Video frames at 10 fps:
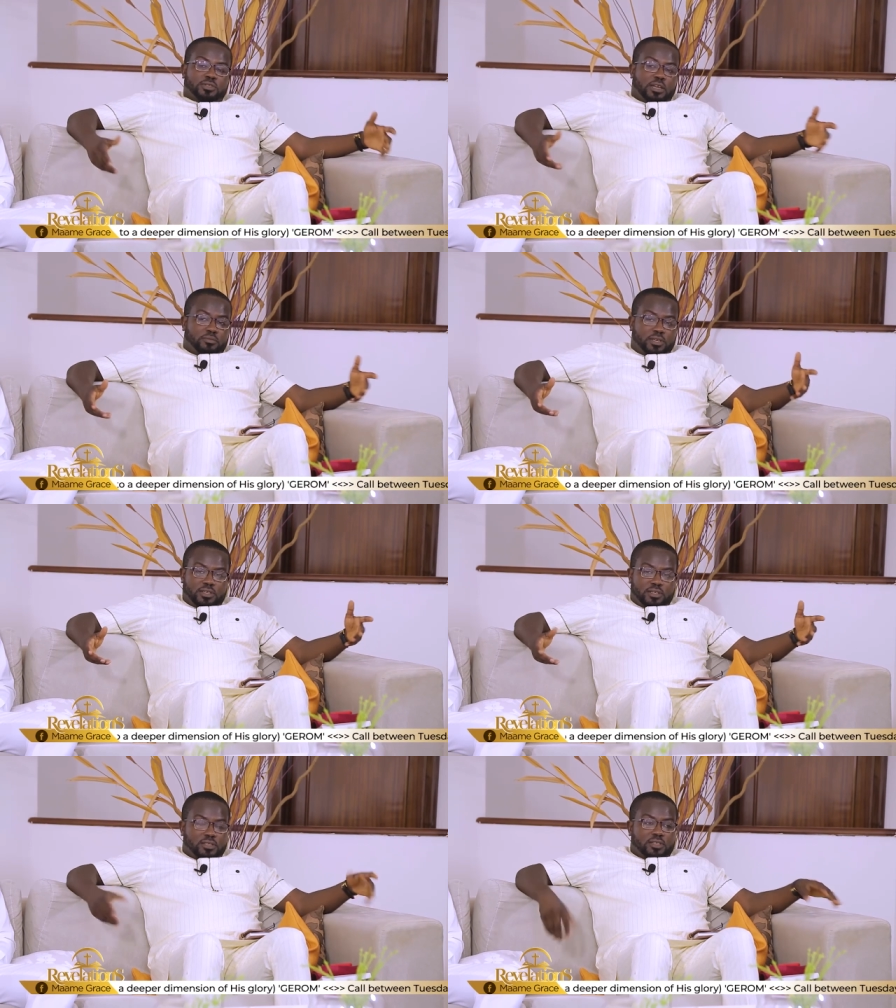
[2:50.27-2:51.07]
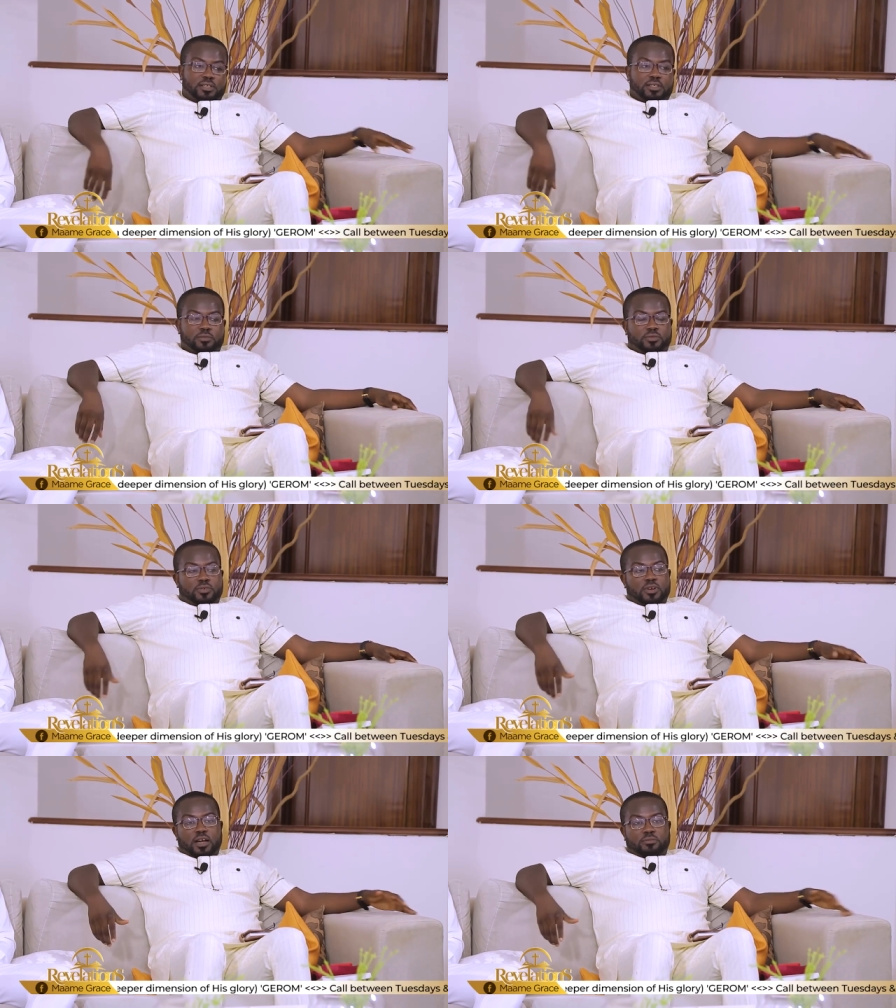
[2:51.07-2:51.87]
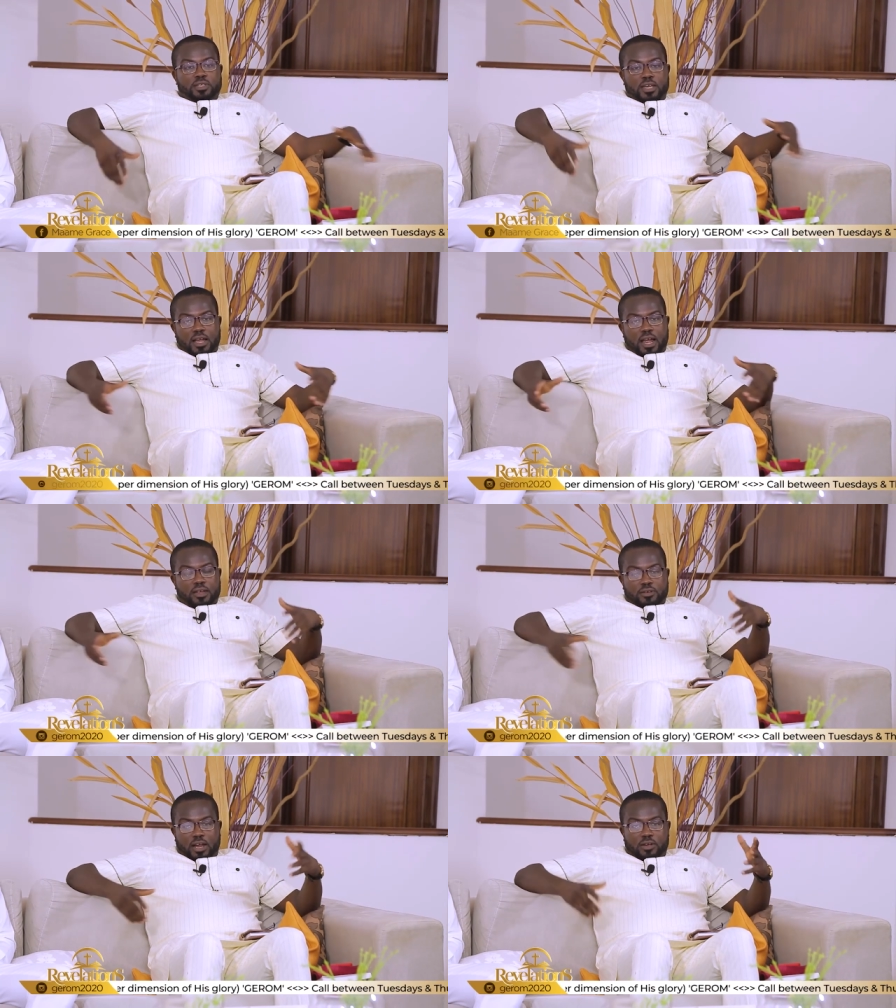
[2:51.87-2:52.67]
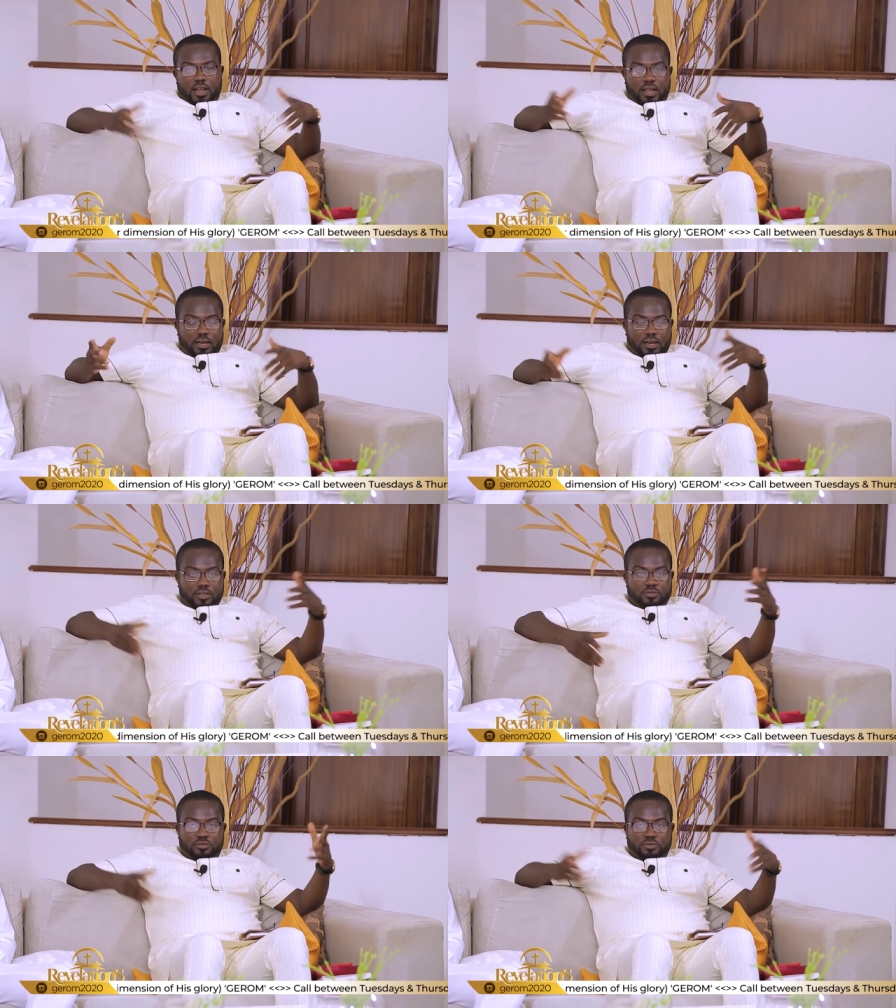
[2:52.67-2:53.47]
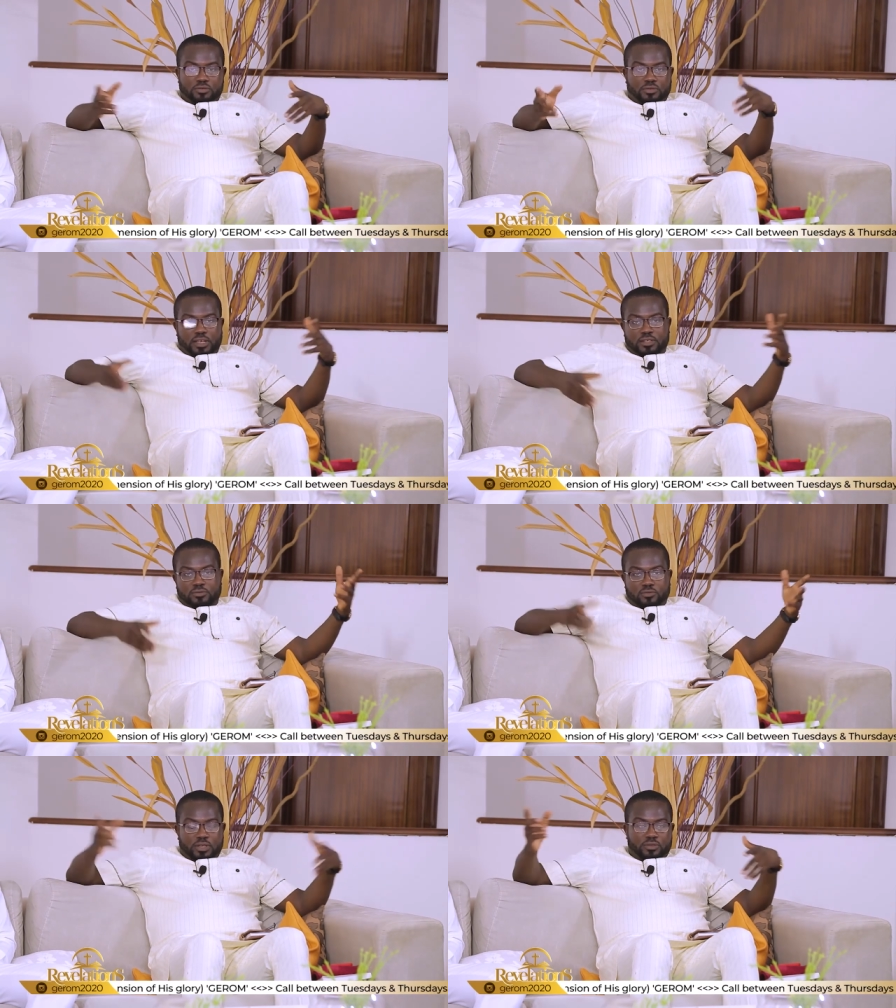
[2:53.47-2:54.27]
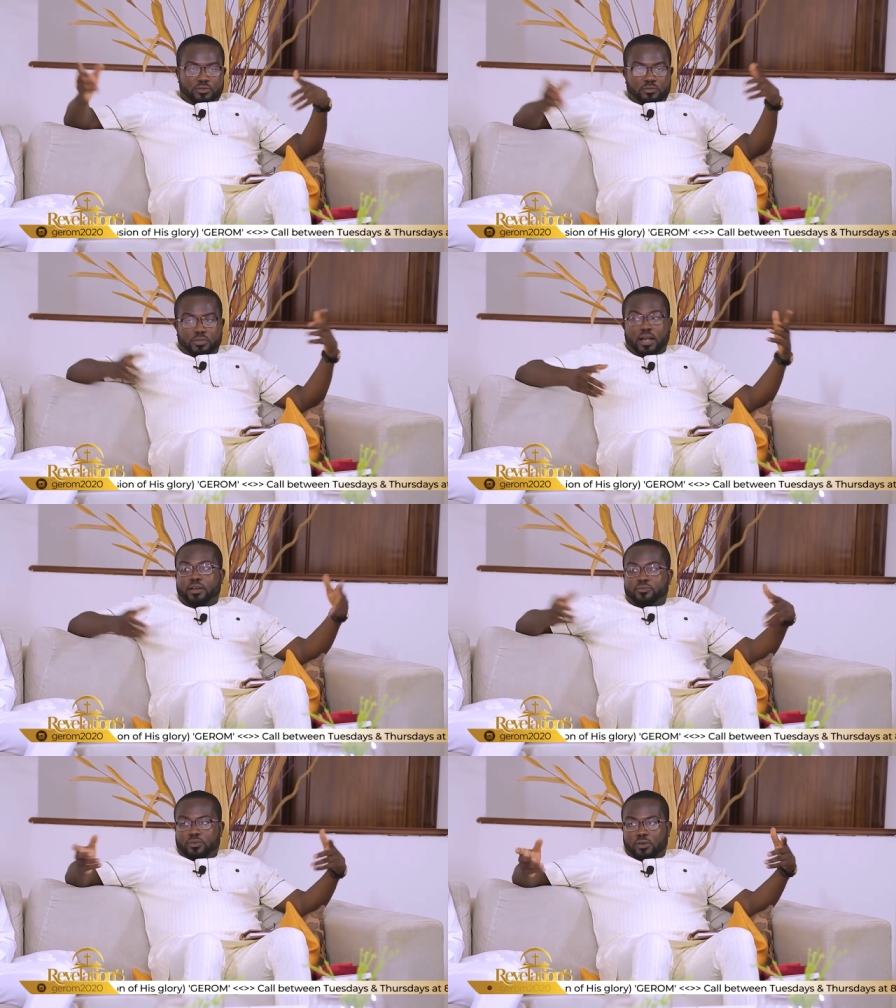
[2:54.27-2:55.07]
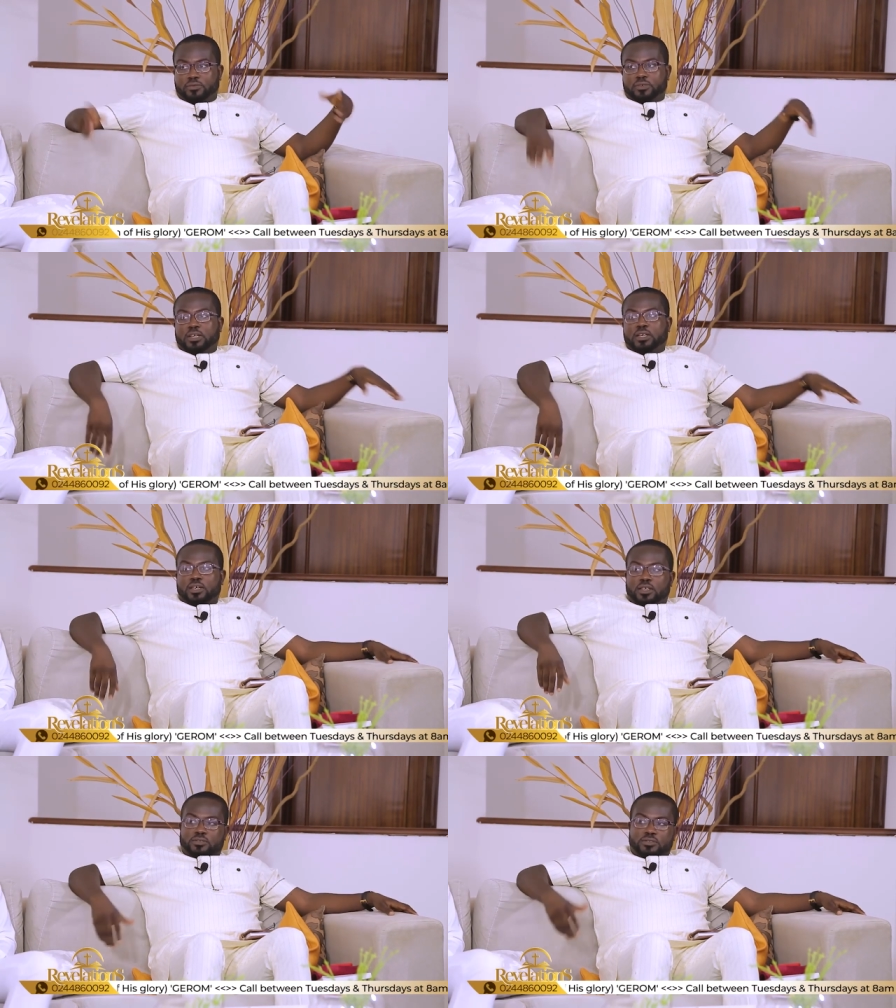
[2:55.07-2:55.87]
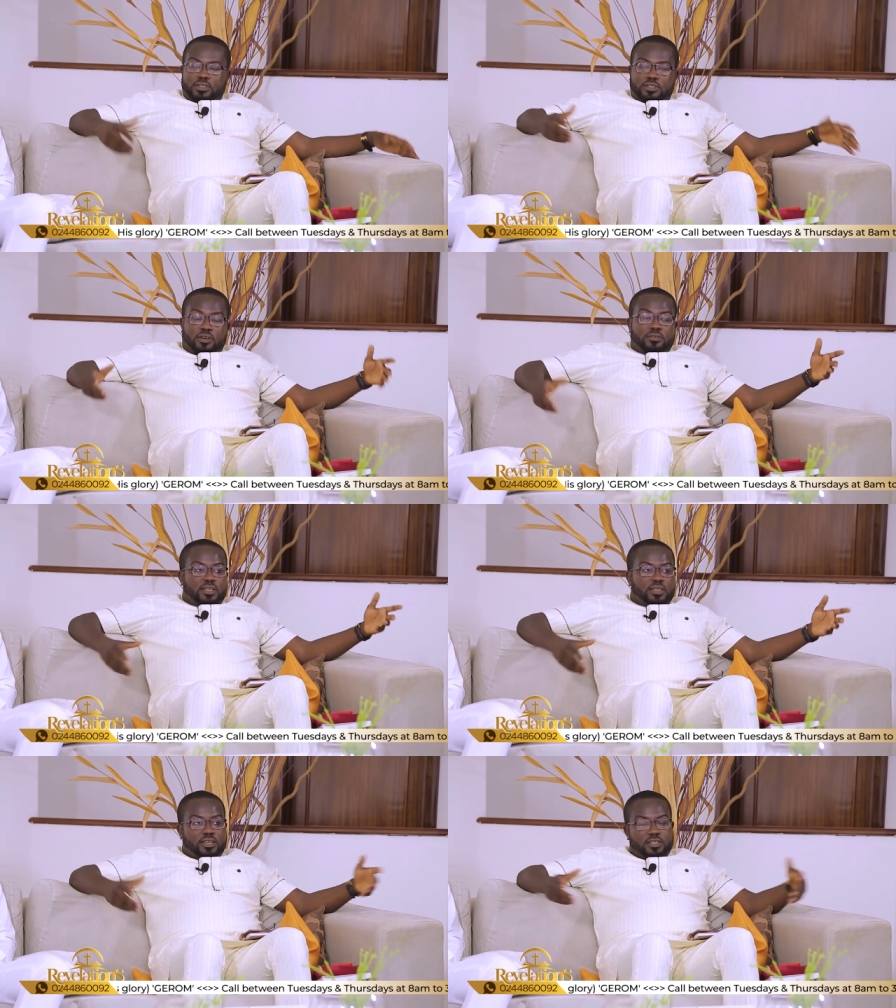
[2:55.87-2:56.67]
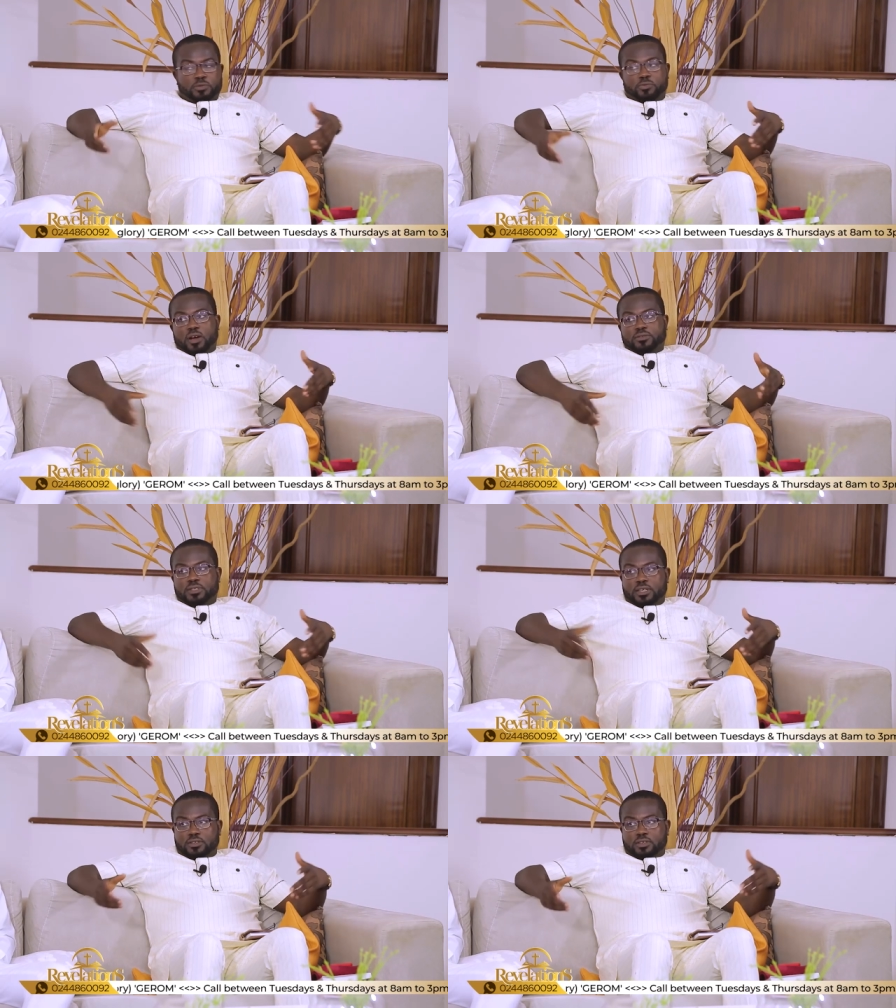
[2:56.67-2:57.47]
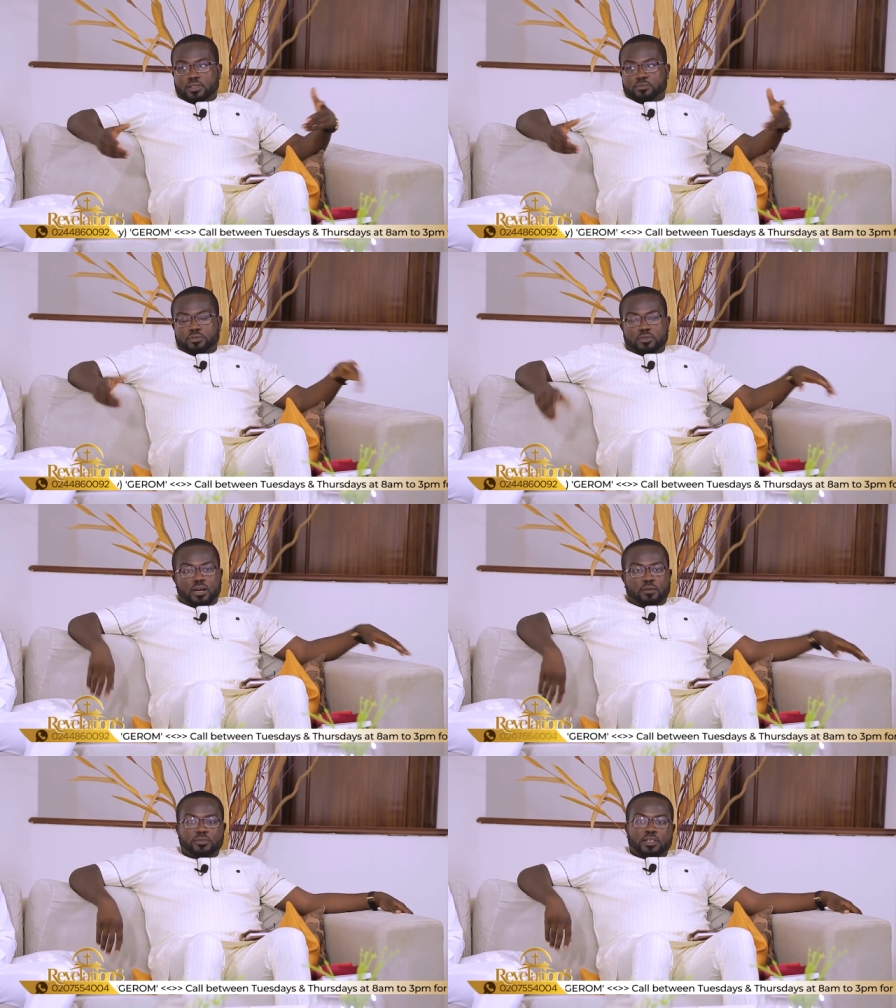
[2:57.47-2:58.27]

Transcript: I mean, before coming here, I, I, I glanced through and went through back and forth to see some of the things people have said on the program.